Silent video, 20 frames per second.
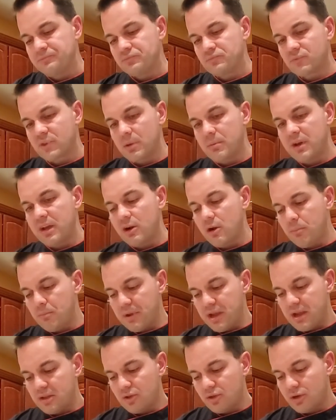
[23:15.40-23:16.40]
the metal
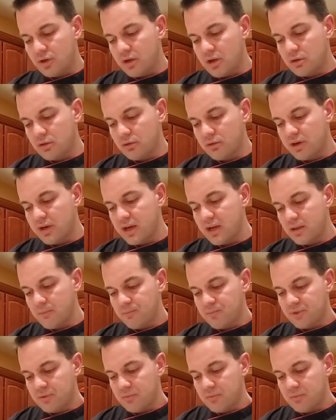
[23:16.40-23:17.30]
pan turned out great.